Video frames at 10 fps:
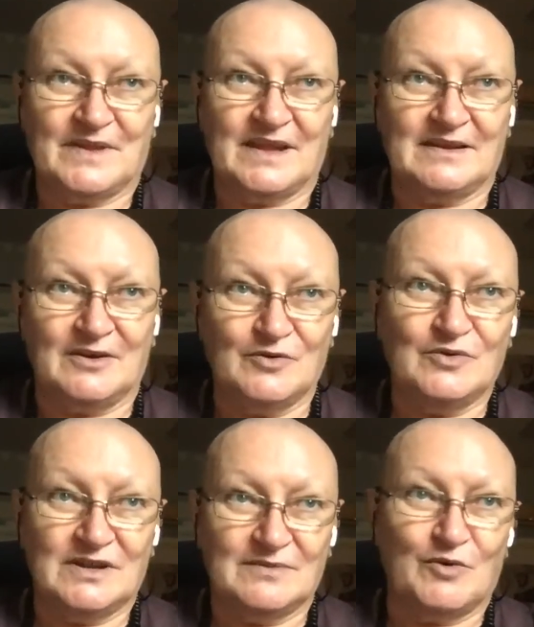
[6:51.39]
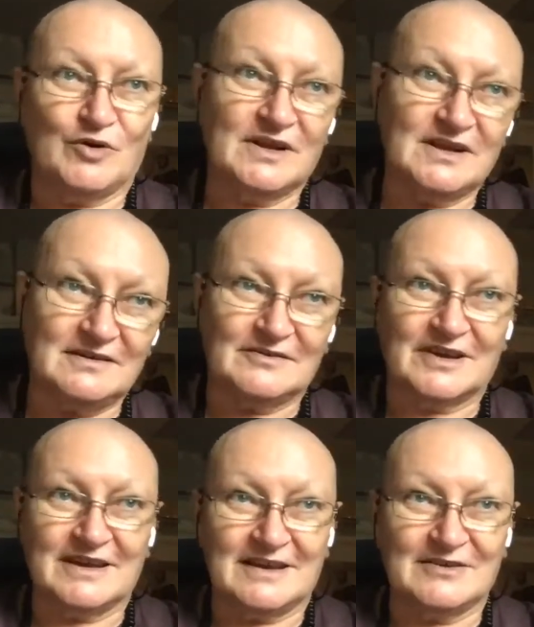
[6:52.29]
They know in the morning,
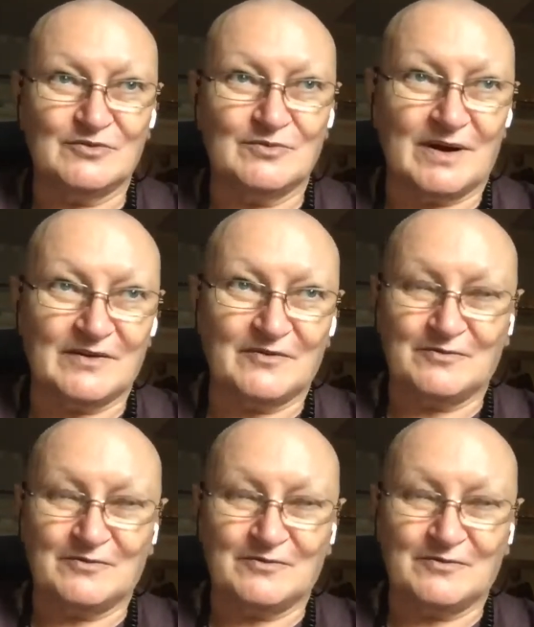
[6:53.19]
okay, I do my